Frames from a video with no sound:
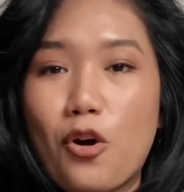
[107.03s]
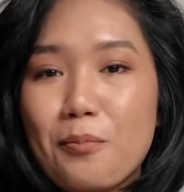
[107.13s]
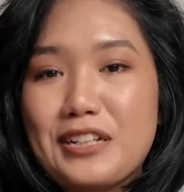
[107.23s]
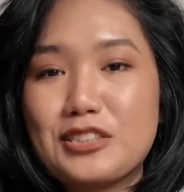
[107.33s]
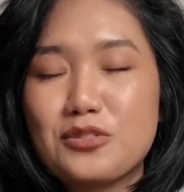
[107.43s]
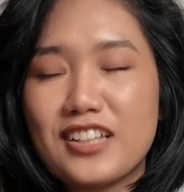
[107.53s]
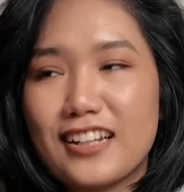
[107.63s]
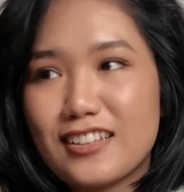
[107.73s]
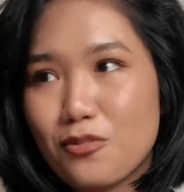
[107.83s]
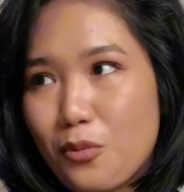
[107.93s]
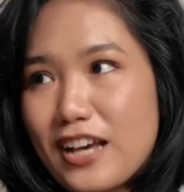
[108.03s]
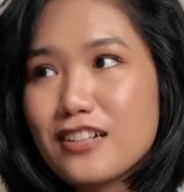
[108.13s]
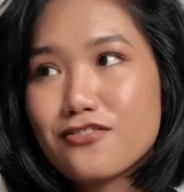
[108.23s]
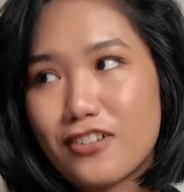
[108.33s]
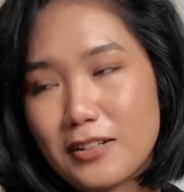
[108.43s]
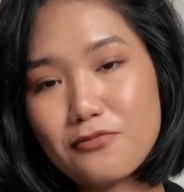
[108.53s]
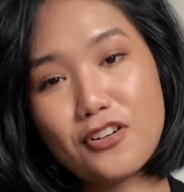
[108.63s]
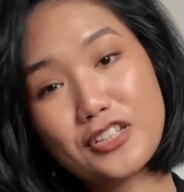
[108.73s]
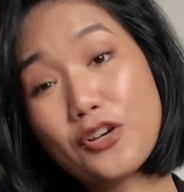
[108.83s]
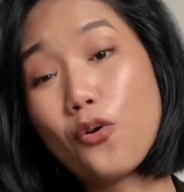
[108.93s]
hoping to get wireframe for
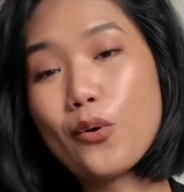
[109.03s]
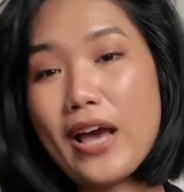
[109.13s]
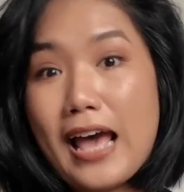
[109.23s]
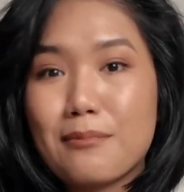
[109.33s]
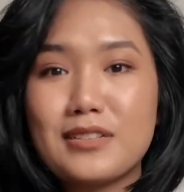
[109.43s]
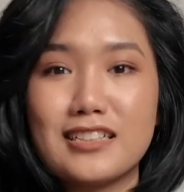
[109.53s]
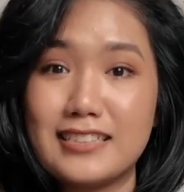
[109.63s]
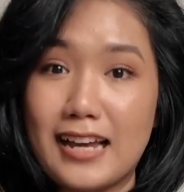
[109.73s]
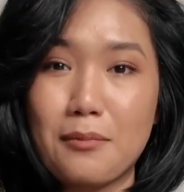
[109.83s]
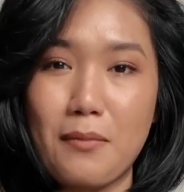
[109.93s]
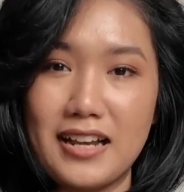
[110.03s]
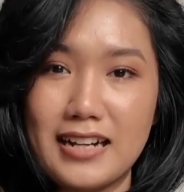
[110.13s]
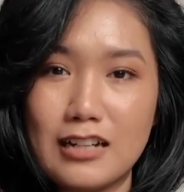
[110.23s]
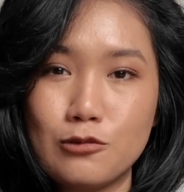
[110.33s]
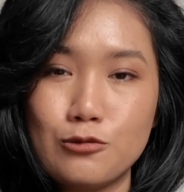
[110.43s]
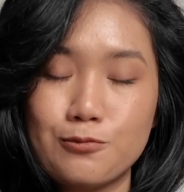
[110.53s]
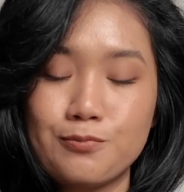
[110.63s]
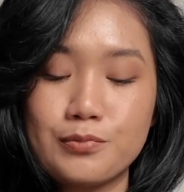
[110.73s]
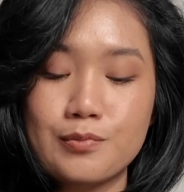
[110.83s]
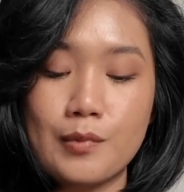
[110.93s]
the whole app done by now,
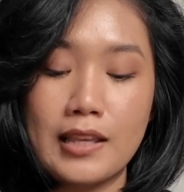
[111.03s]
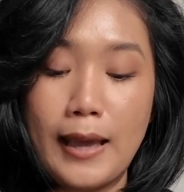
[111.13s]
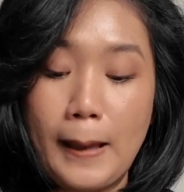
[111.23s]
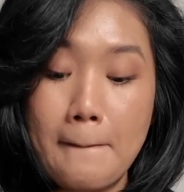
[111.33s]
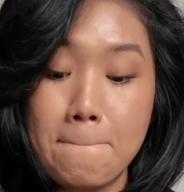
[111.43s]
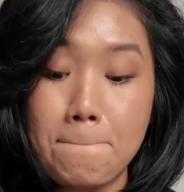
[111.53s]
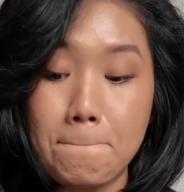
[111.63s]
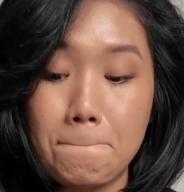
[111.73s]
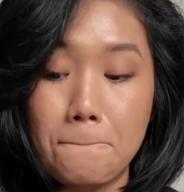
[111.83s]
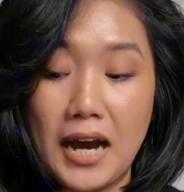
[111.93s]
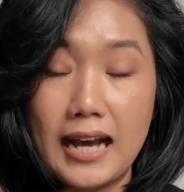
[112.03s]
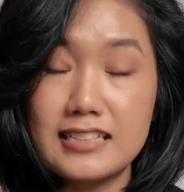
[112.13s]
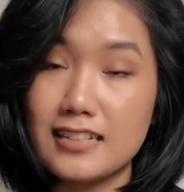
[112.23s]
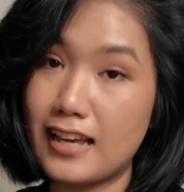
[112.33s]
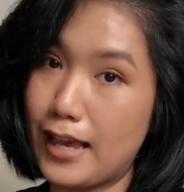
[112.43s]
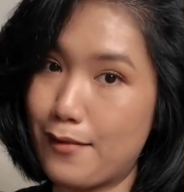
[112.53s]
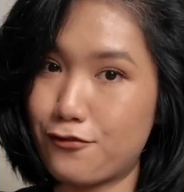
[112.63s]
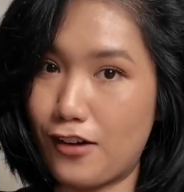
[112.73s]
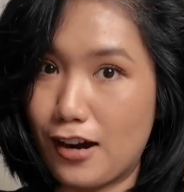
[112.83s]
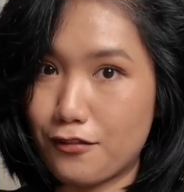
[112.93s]
but I'm
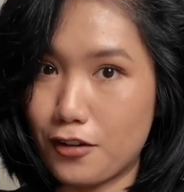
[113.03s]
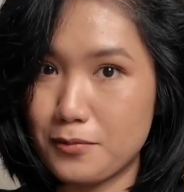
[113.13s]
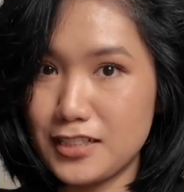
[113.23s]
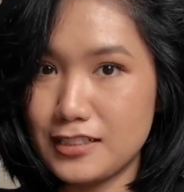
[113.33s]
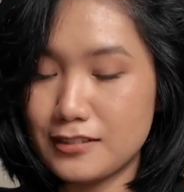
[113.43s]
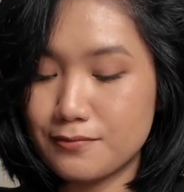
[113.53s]
far from it.